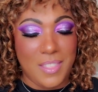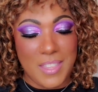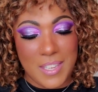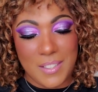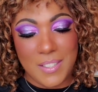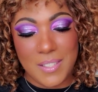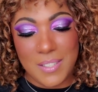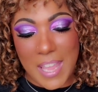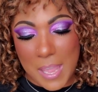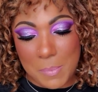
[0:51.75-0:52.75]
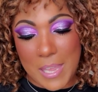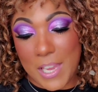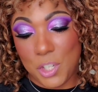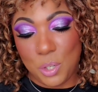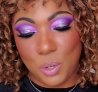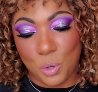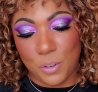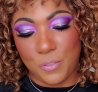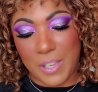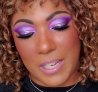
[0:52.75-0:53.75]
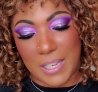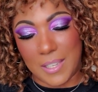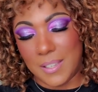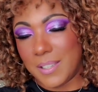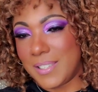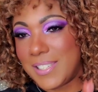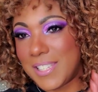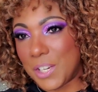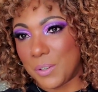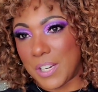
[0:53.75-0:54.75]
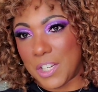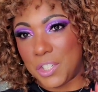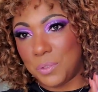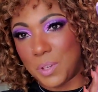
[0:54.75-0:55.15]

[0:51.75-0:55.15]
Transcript: this ABH Norvina series,